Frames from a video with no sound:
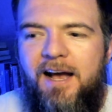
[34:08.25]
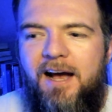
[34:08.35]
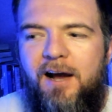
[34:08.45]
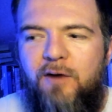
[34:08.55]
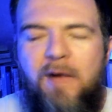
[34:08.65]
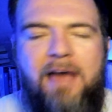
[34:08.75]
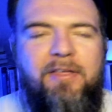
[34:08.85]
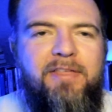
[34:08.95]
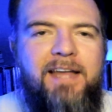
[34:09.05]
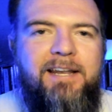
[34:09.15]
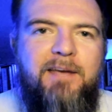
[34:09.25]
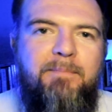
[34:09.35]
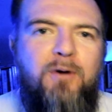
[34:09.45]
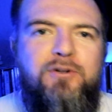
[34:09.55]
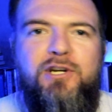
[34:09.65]
rather than
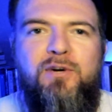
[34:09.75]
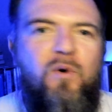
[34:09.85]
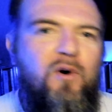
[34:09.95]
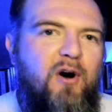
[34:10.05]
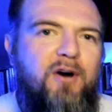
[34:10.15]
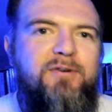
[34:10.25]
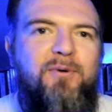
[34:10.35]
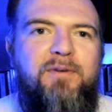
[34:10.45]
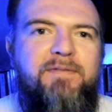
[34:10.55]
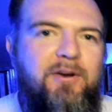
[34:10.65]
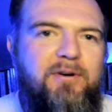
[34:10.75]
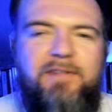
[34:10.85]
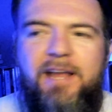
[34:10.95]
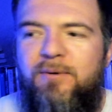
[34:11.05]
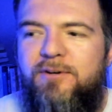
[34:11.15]
emotion or art or figurative
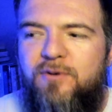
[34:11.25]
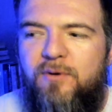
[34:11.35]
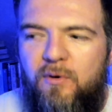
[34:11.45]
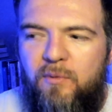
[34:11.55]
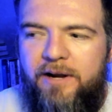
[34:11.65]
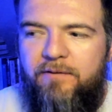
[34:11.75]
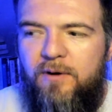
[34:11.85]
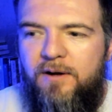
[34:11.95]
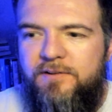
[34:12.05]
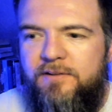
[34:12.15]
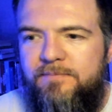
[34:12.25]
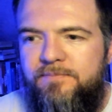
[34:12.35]
language or whatever else.